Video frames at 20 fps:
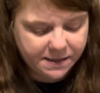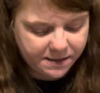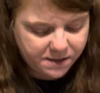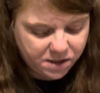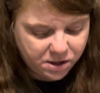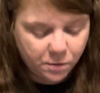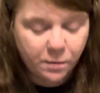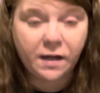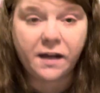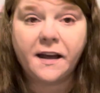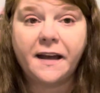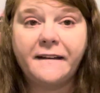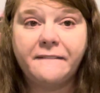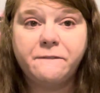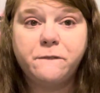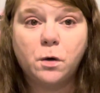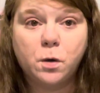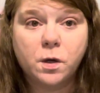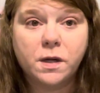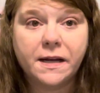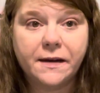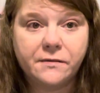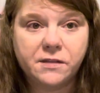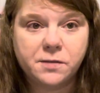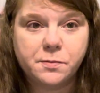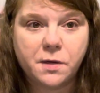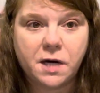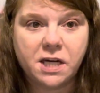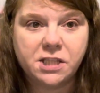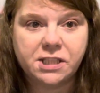doing a full coverage
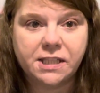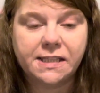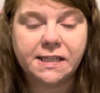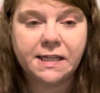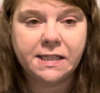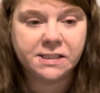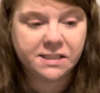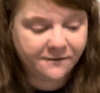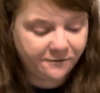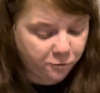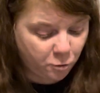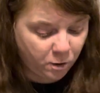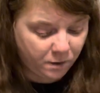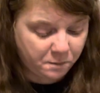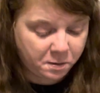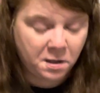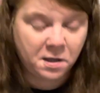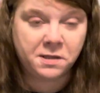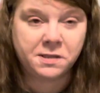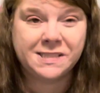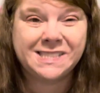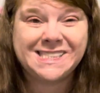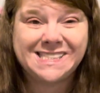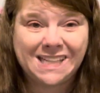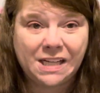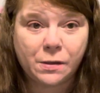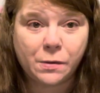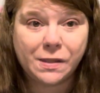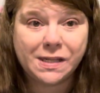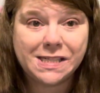project. It's a 4-part
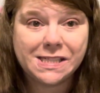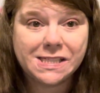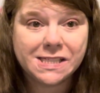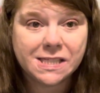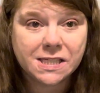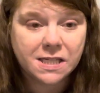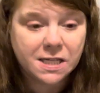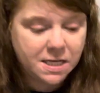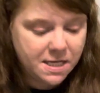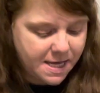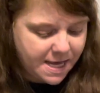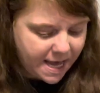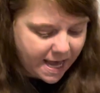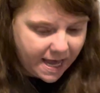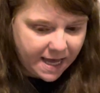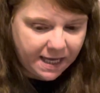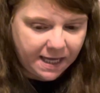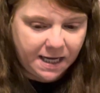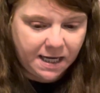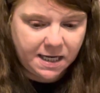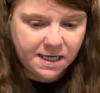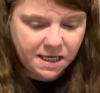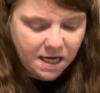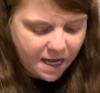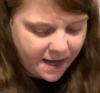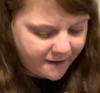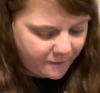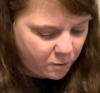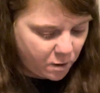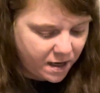series, and
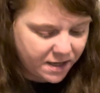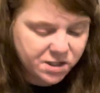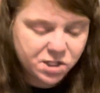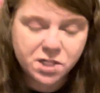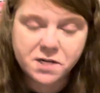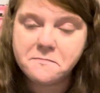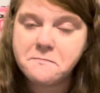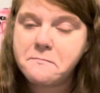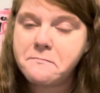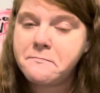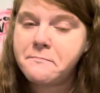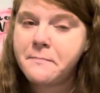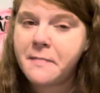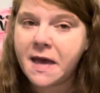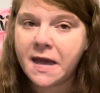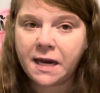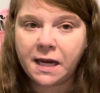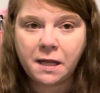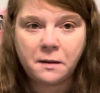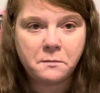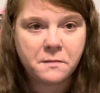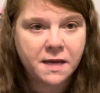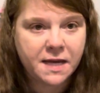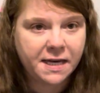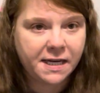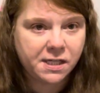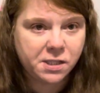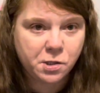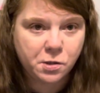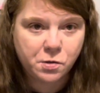I watched many
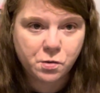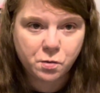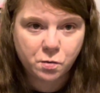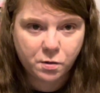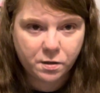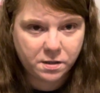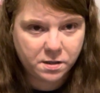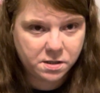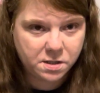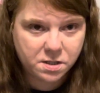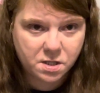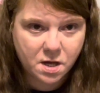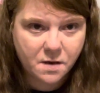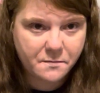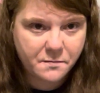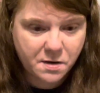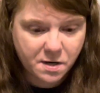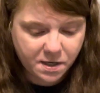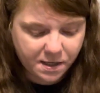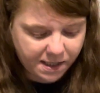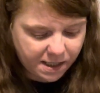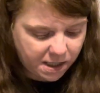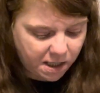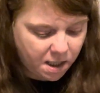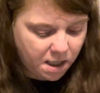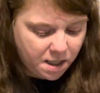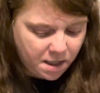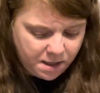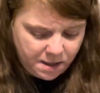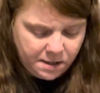tutorials on parking,
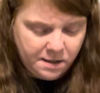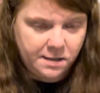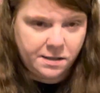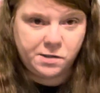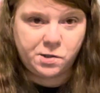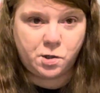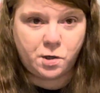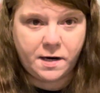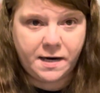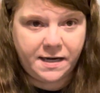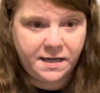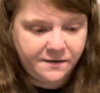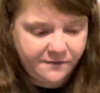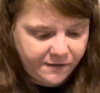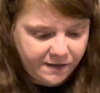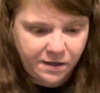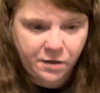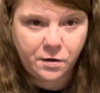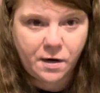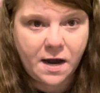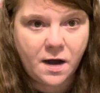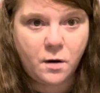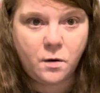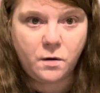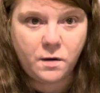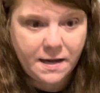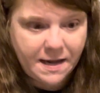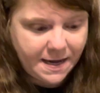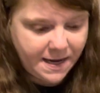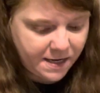trying to figure out
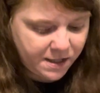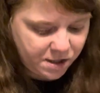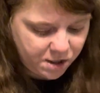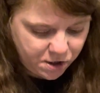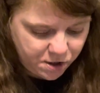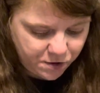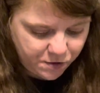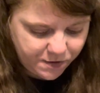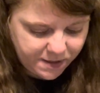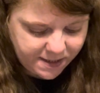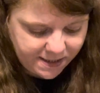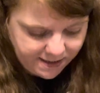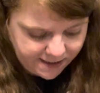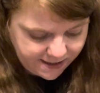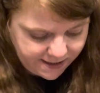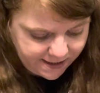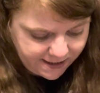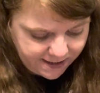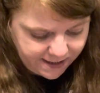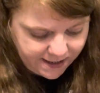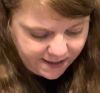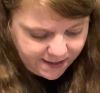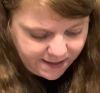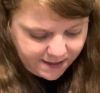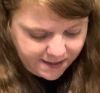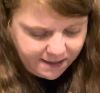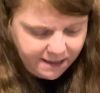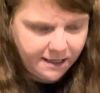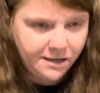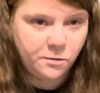how to do this
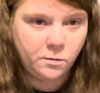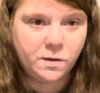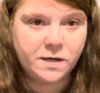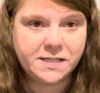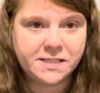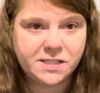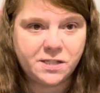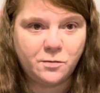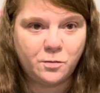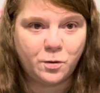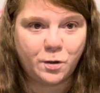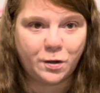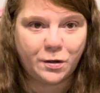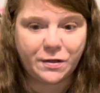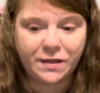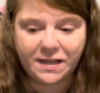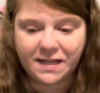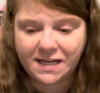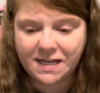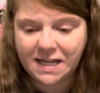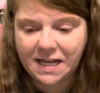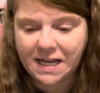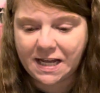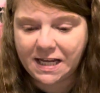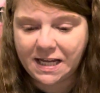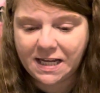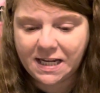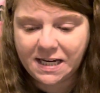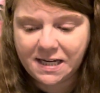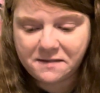and was it worth it.
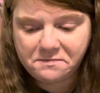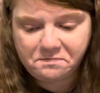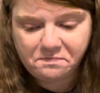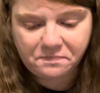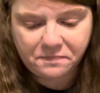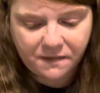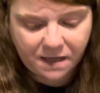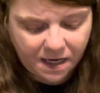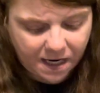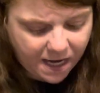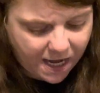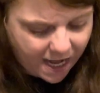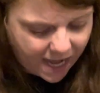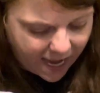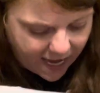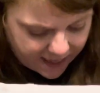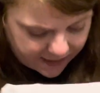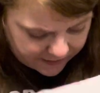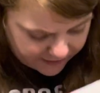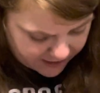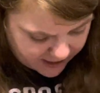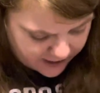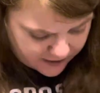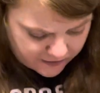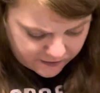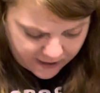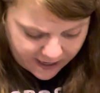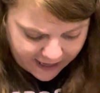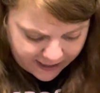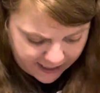And I don't
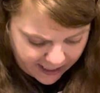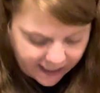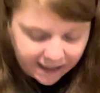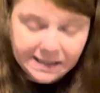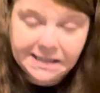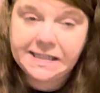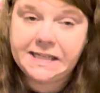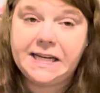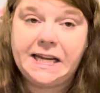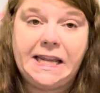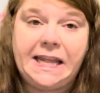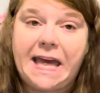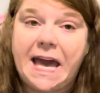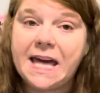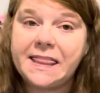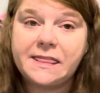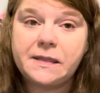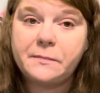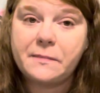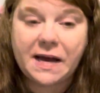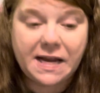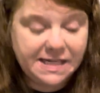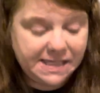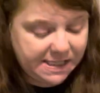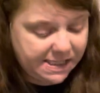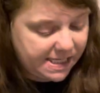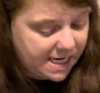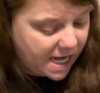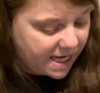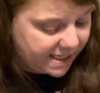know, I didn't get them. I
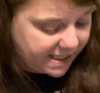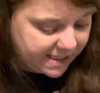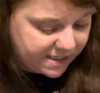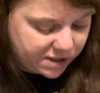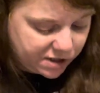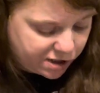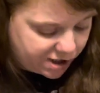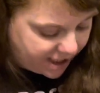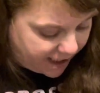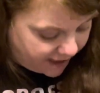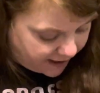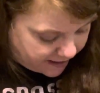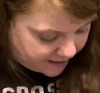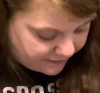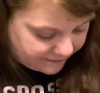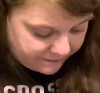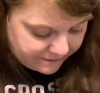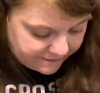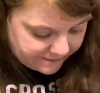did not understand them